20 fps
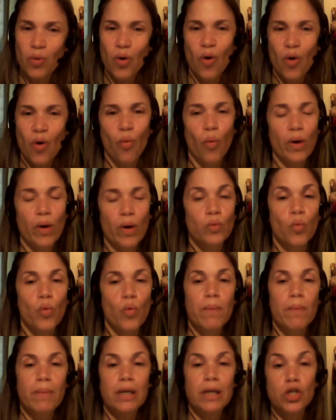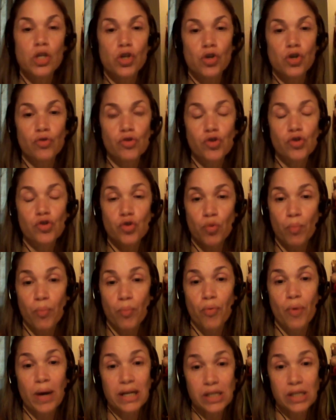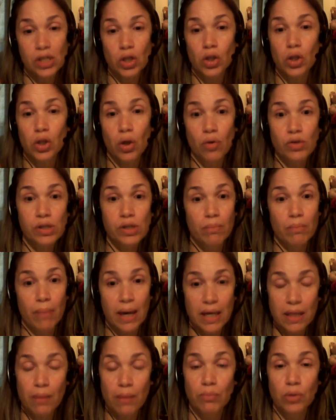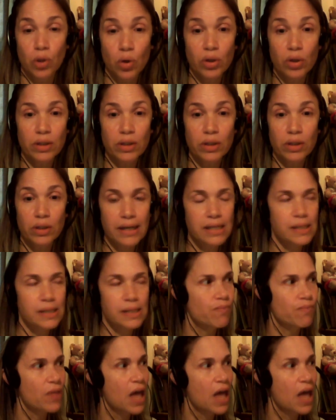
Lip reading: what women use to press clothes and make them look nice.